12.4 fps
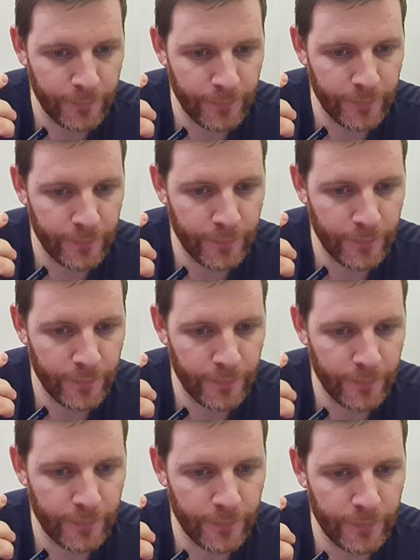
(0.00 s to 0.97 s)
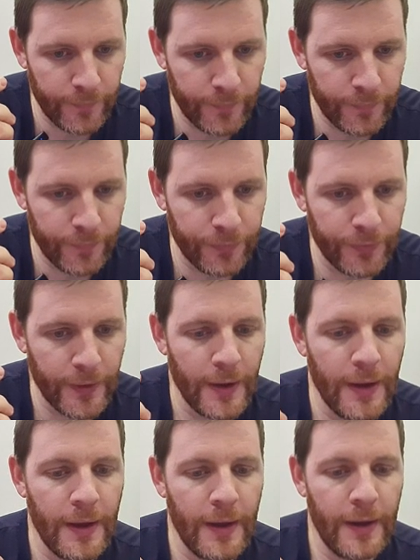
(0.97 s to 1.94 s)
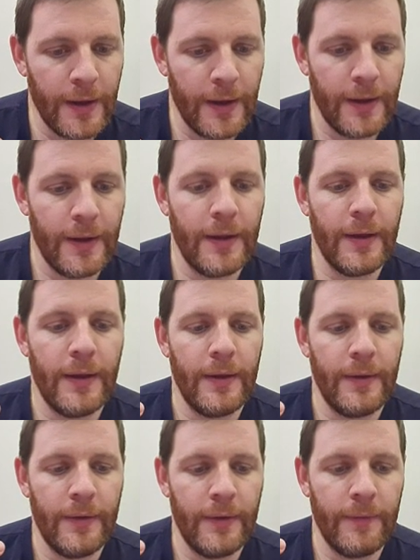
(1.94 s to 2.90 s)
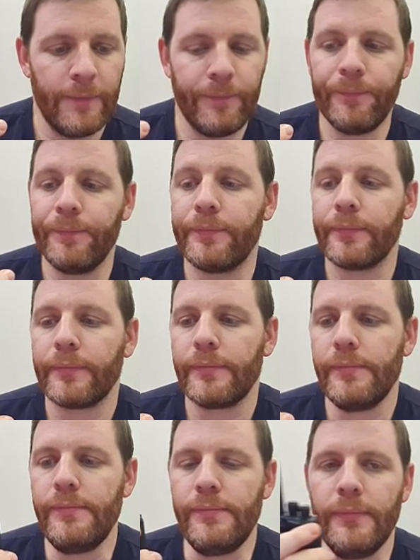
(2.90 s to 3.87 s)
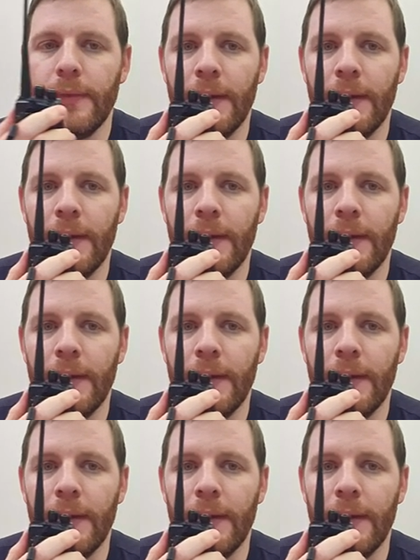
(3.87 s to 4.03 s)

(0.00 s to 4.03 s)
No one is speaking in this clip.